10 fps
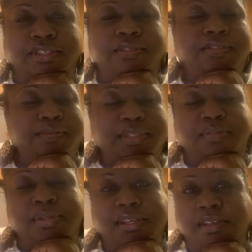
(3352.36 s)
you must
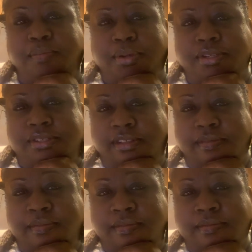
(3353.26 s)
be a good person.
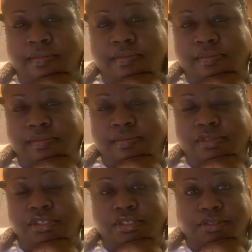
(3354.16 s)

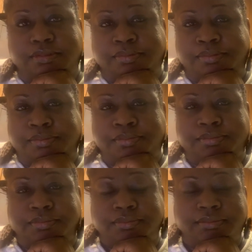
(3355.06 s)
So
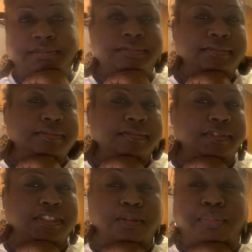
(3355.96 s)
I'm
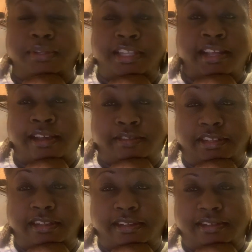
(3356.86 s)
just gonna put that out
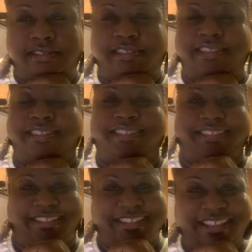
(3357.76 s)
there.
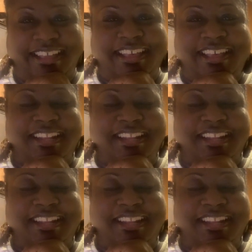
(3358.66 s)
Now,